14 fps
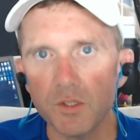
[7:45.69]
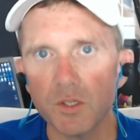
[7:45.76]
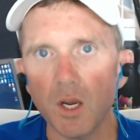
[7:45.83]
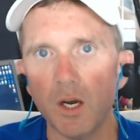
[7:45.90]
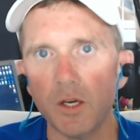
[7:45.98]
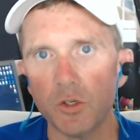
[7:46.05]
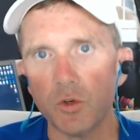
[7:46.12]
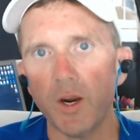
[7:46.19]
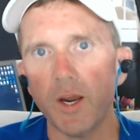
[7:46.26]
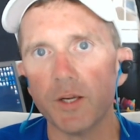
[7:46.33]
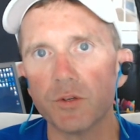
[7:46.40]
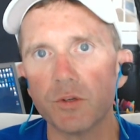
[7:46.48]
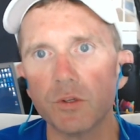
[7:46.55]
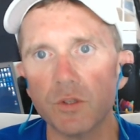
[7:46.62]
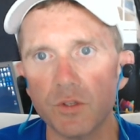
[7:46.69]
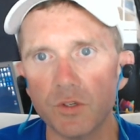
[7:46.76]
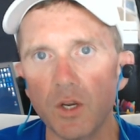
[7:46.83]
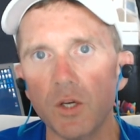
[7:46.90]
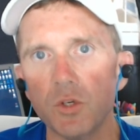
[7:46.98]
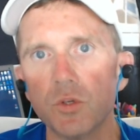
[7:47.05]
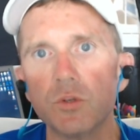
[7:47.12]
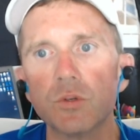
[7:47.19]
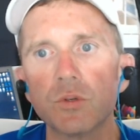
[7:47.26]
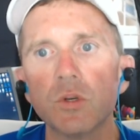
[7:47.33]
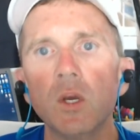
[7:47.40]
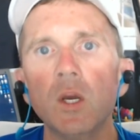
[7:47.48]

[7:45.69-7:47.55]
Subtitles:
contracts discussions